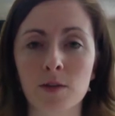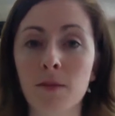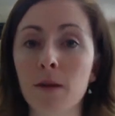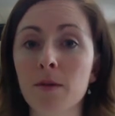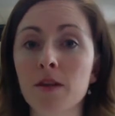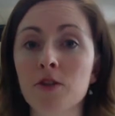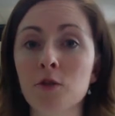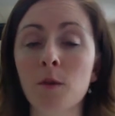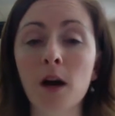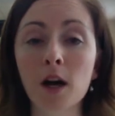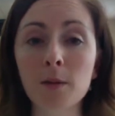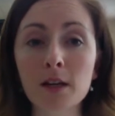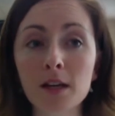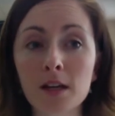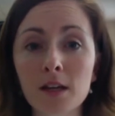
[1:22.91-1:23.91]
Maybe it's your
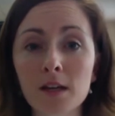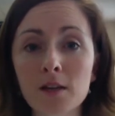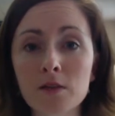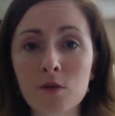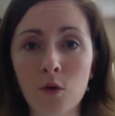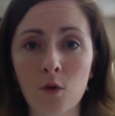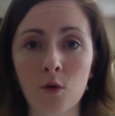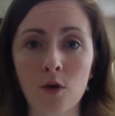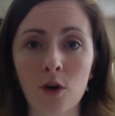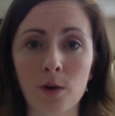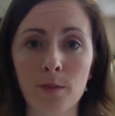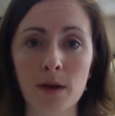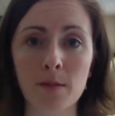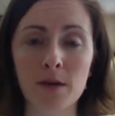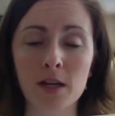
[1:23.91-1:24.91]
Barbies or
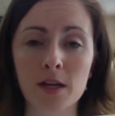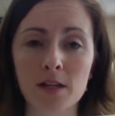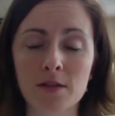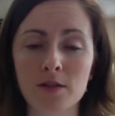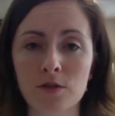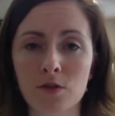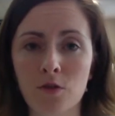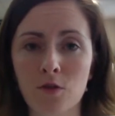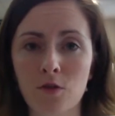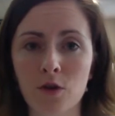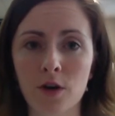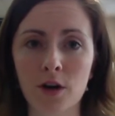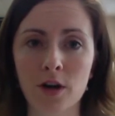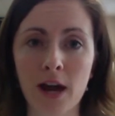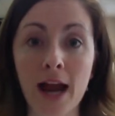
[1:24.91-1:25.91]
maybe it's
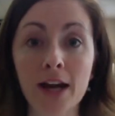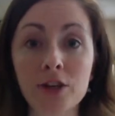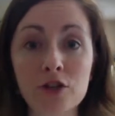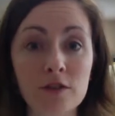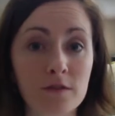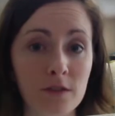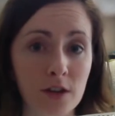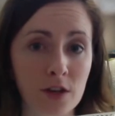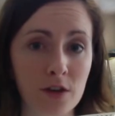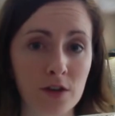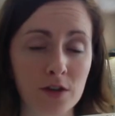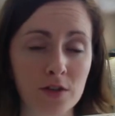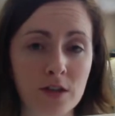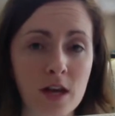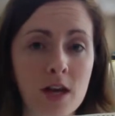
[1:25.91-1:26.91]
your action
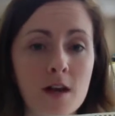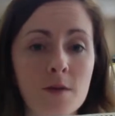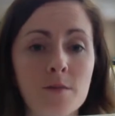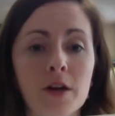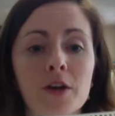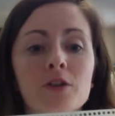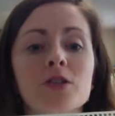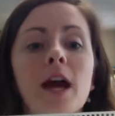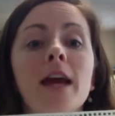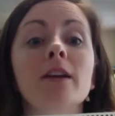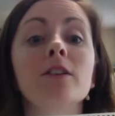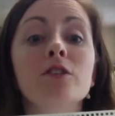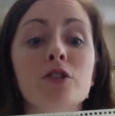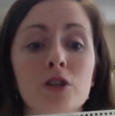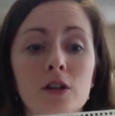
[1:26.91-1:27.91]
figures, but your
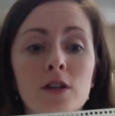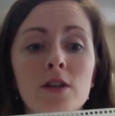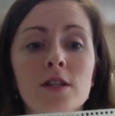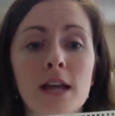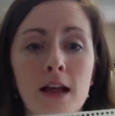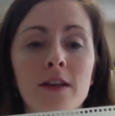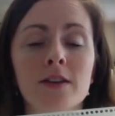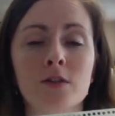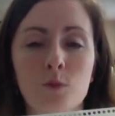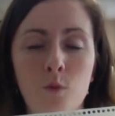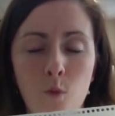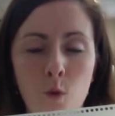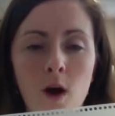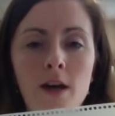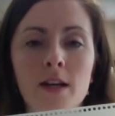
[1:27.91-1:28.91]
title should tell us
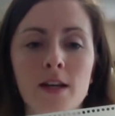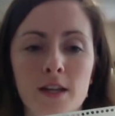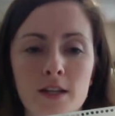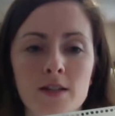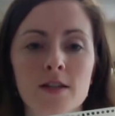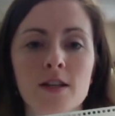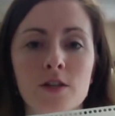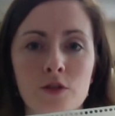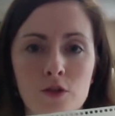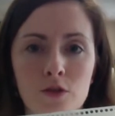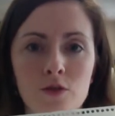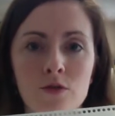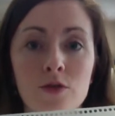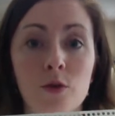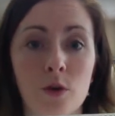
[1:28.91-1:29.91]
what it is that
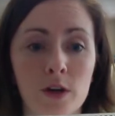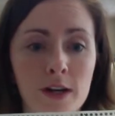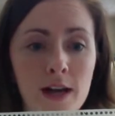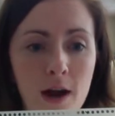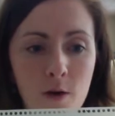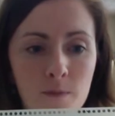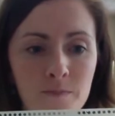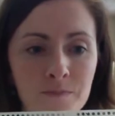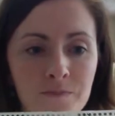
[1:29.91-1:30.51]
you sorted out.